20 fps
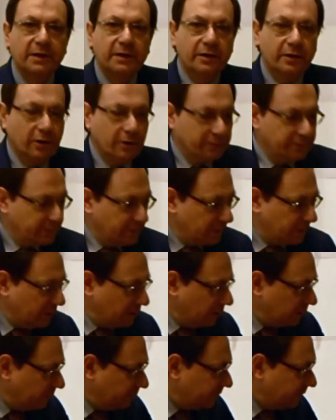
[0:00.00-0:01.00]

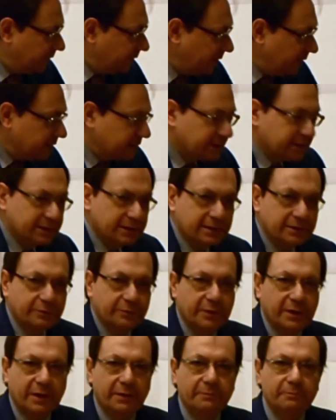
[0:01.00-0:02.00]
of feet that
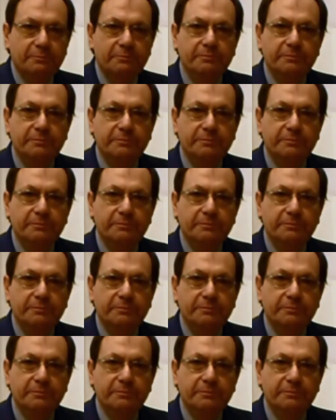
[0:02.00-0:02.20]
were